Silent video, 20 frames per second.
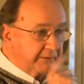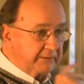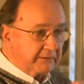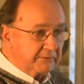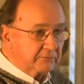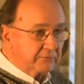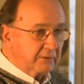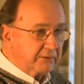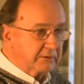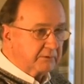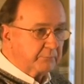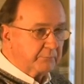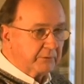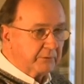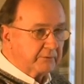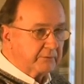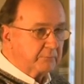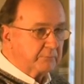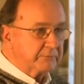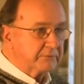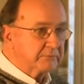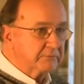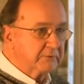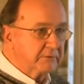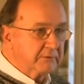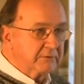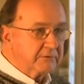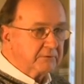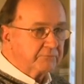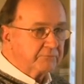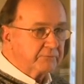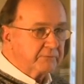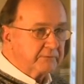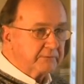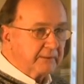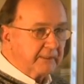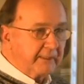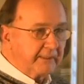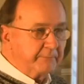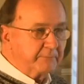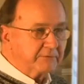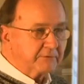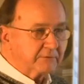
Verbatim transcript: They talk about him in different times.